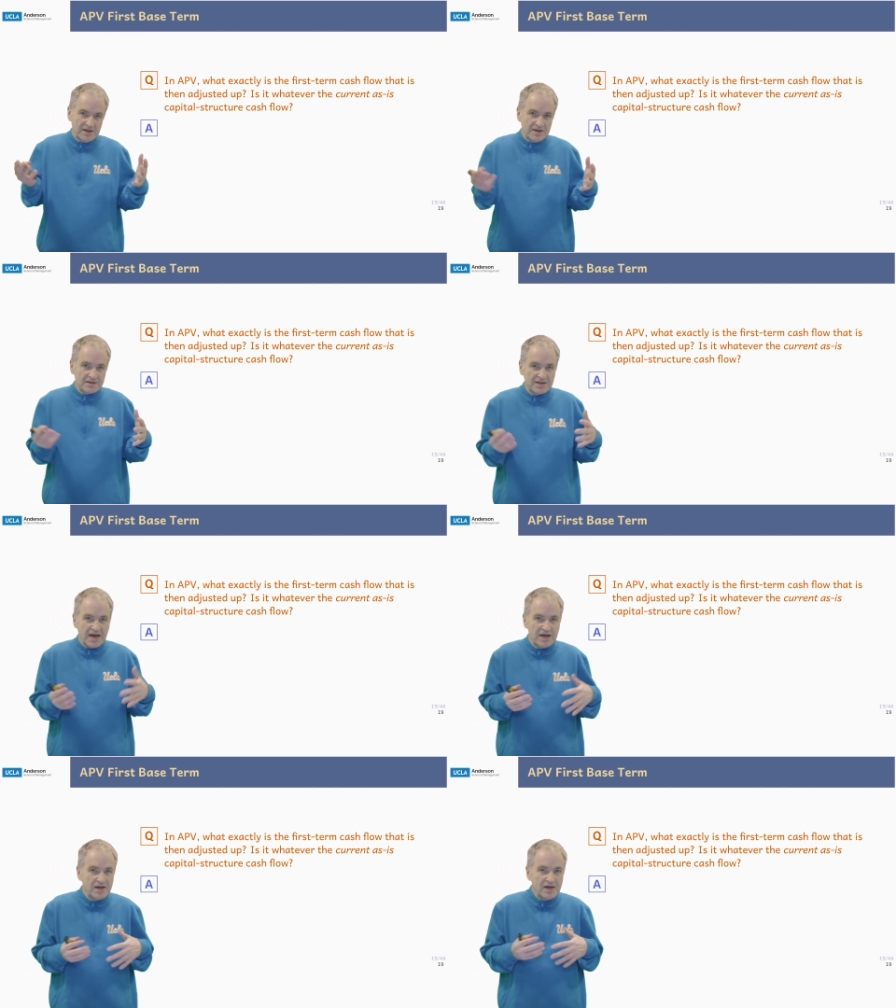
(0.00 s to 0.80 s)

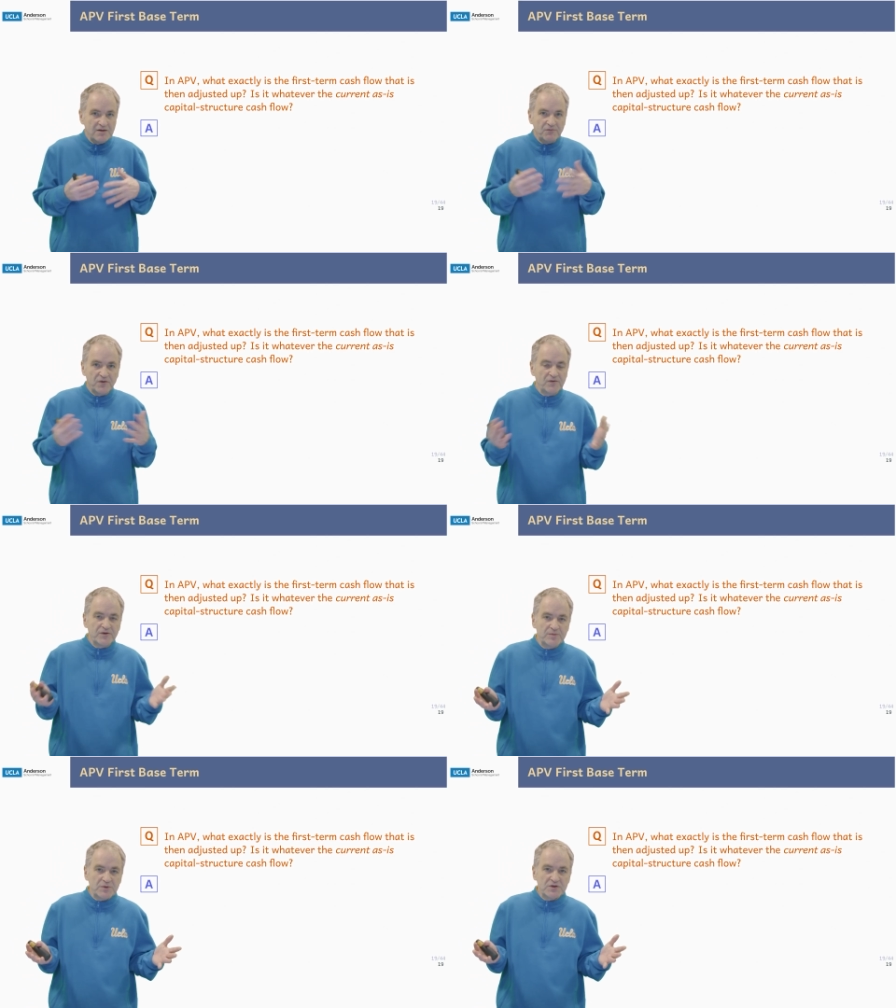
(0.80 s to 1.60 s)
say,
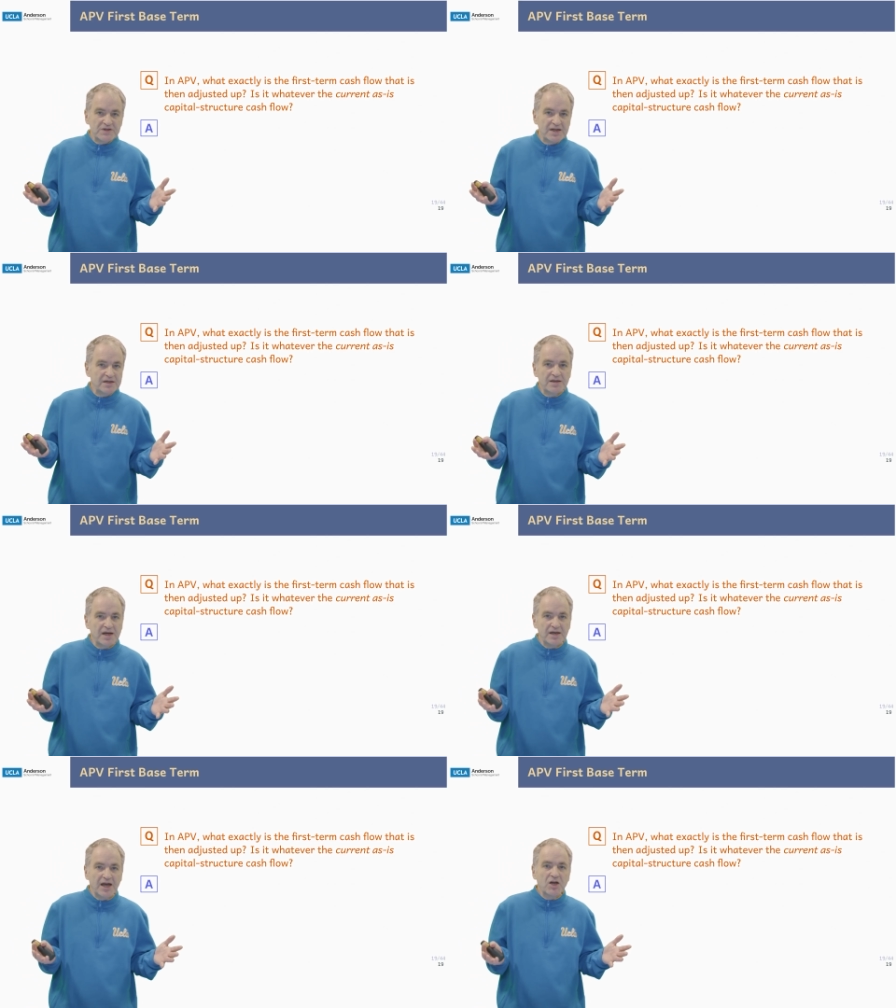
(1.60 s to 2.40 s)
50%
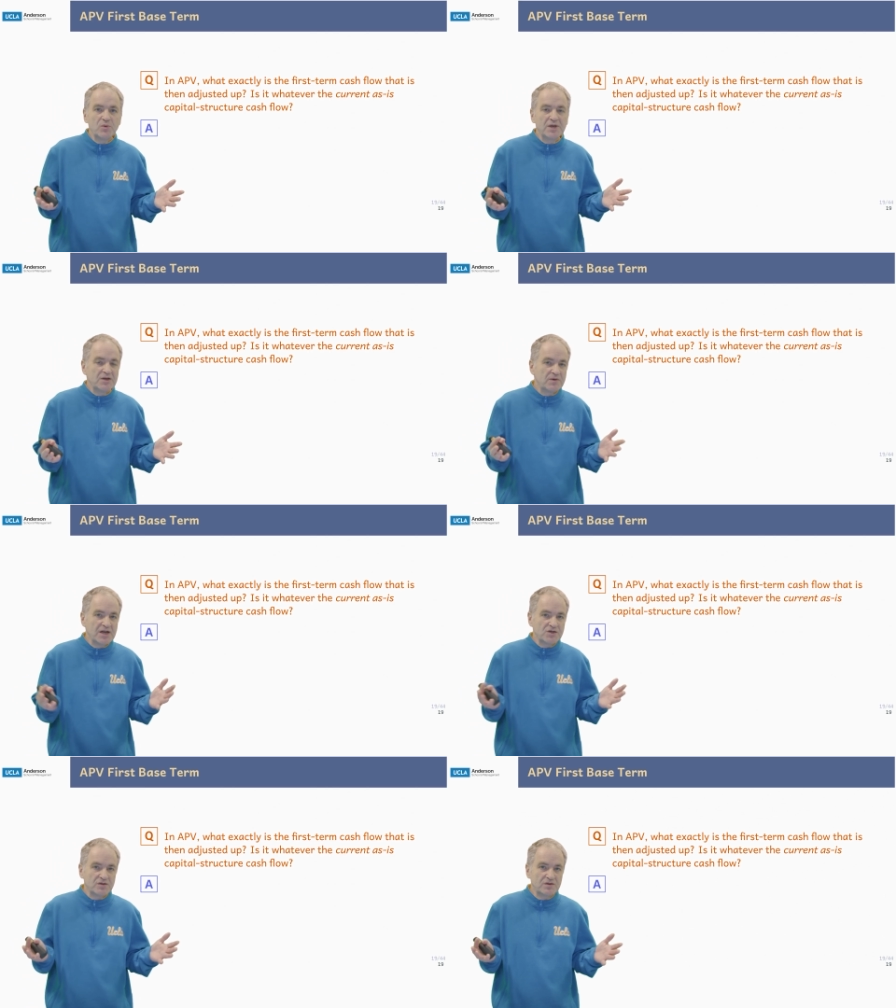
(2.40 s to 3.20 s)
debt equity
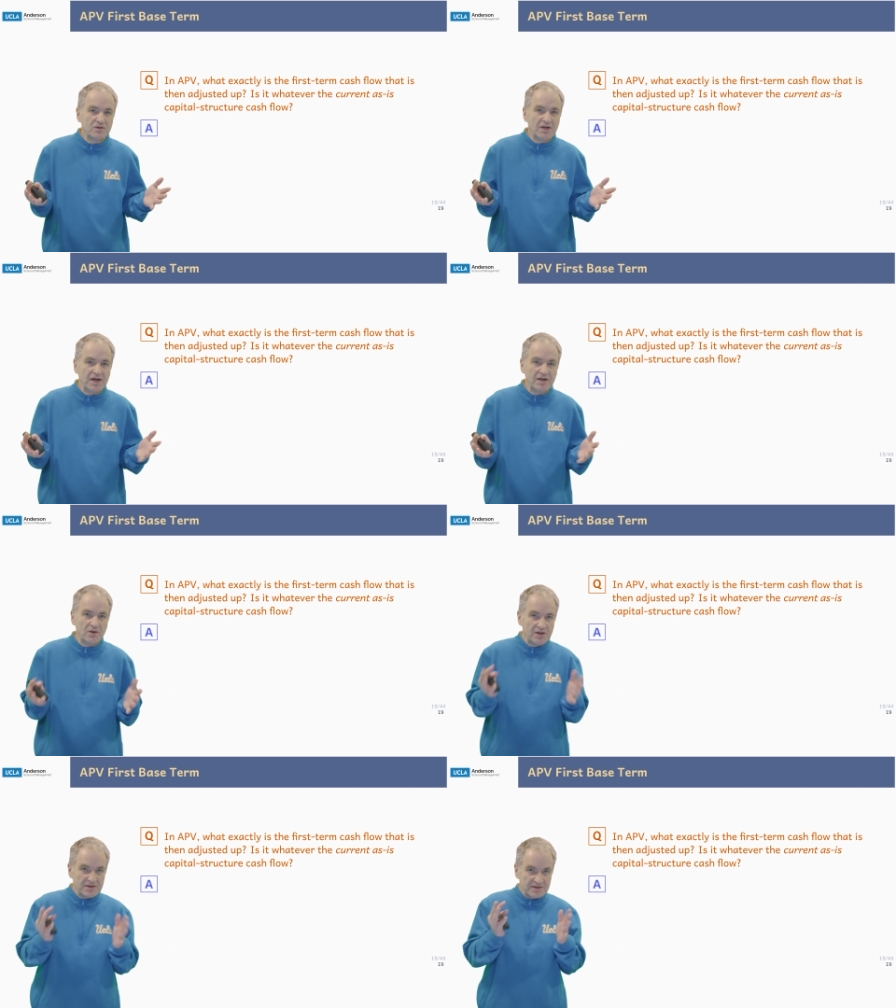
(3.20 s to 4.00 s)
ratio today,
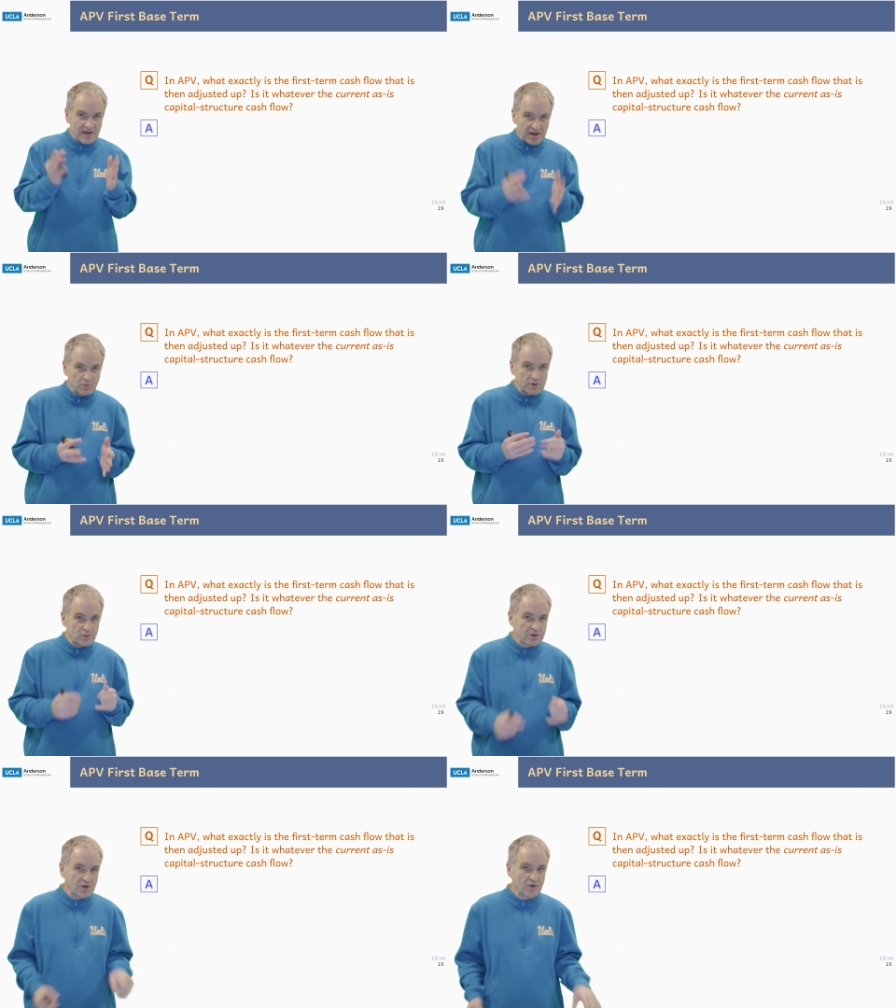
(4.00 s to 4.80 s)
is that what
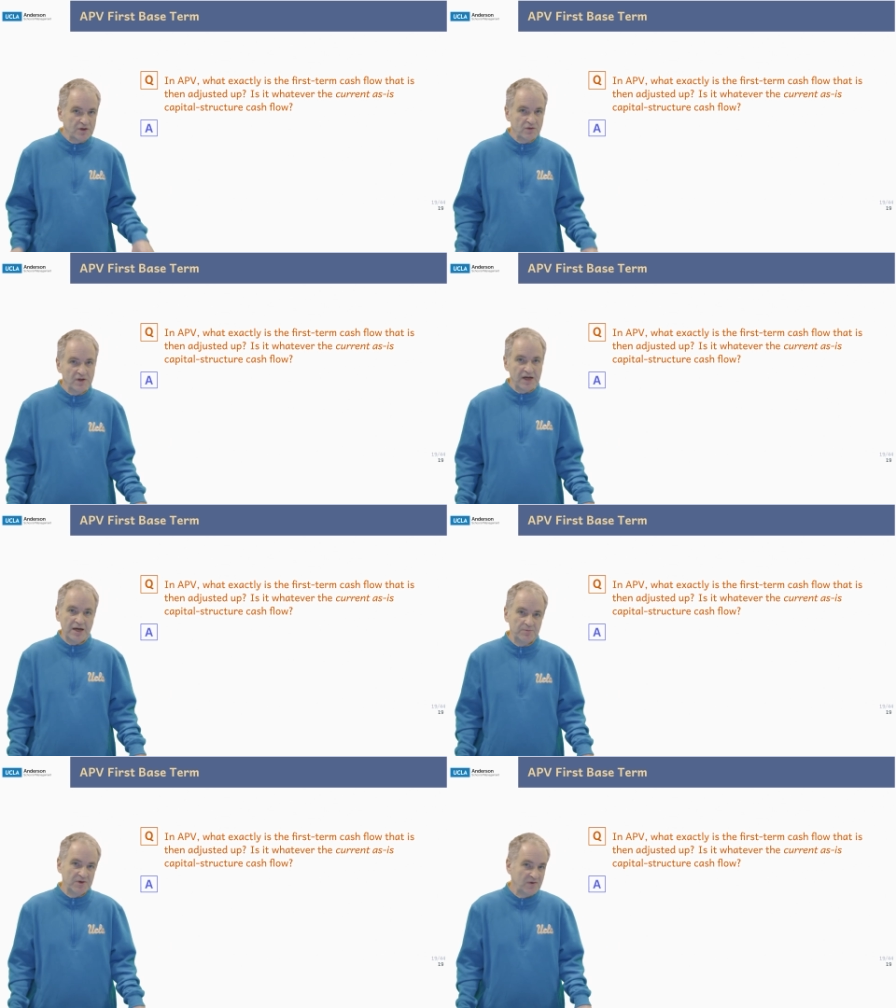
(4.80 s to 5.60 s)
would go into the
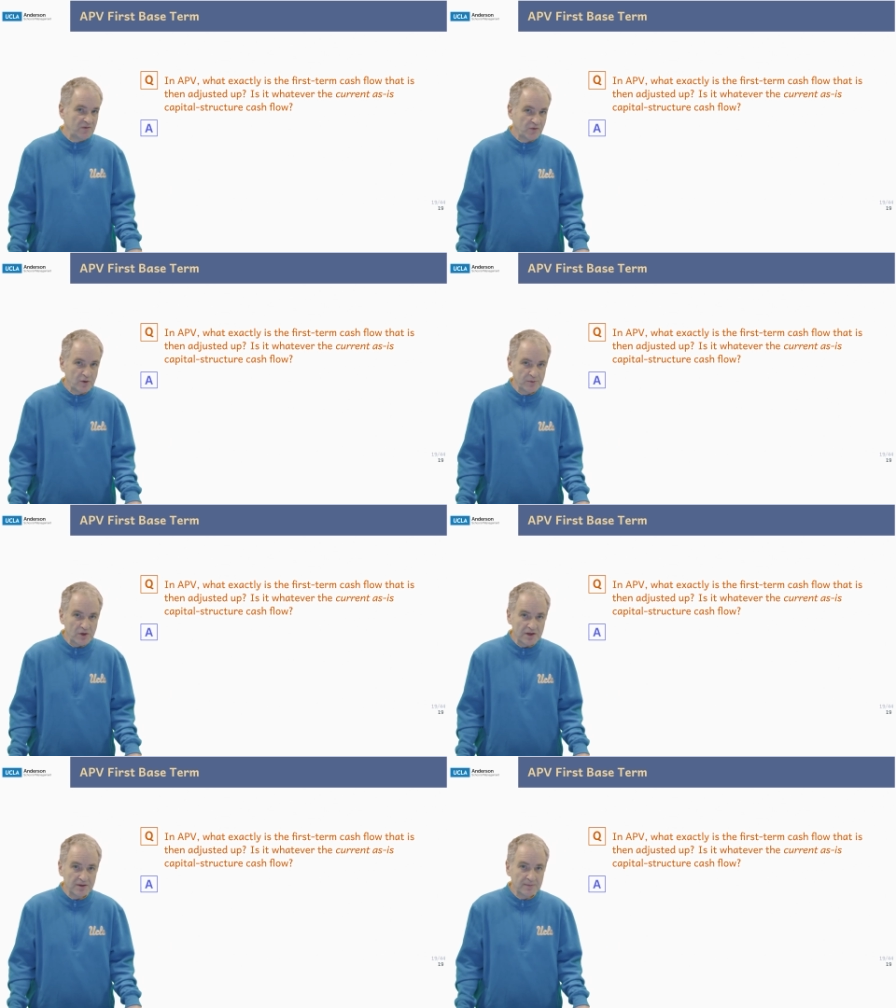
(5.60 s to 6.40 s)
APV
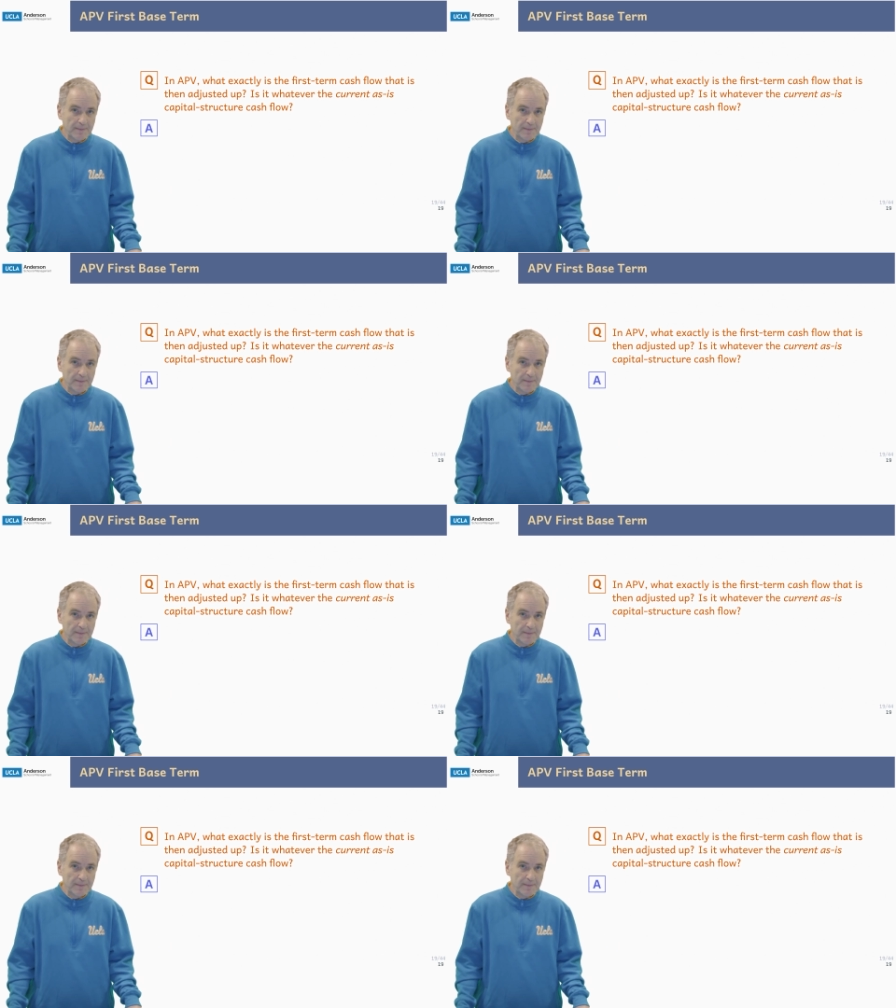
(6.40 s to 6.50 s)
formula?